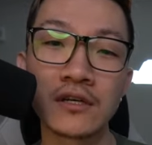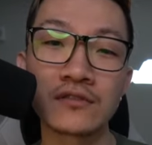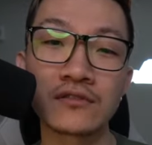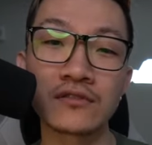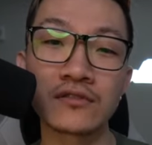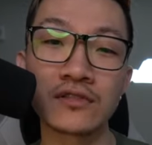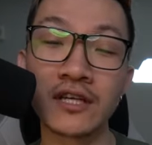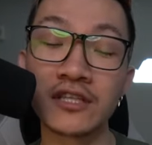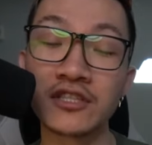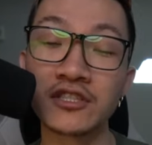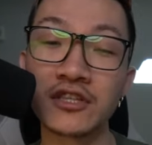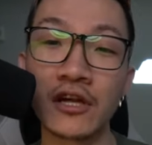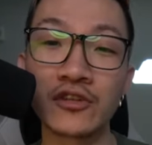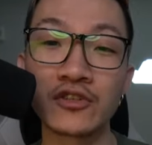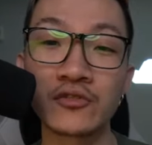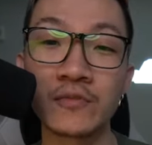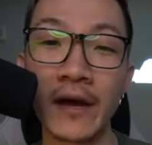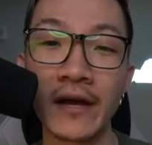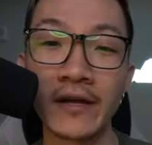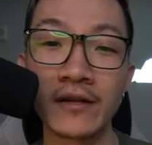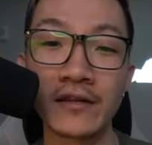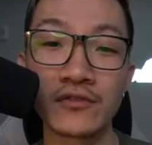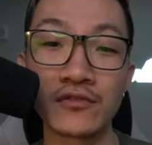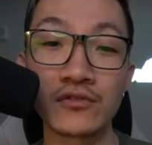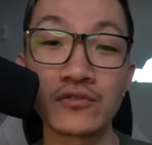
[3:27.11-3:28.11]
So it's actually not too
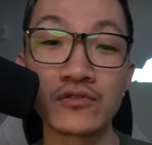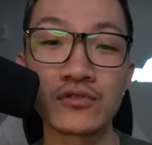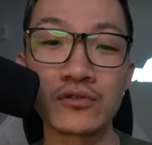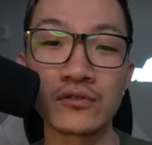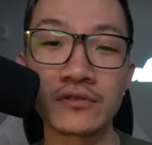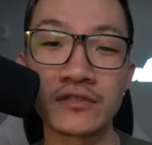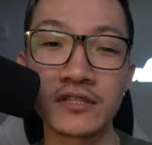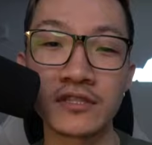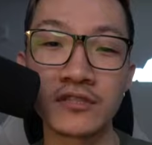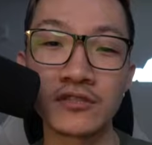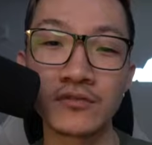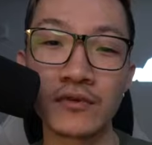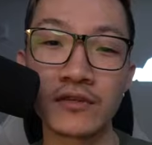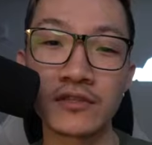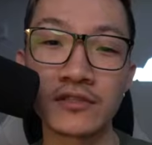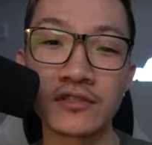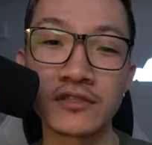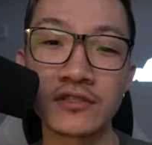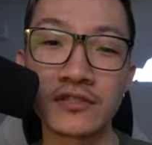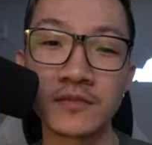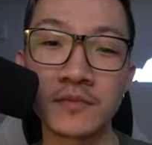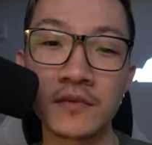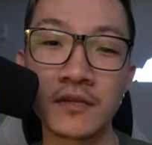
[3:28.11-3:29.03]
bad in neutral situations,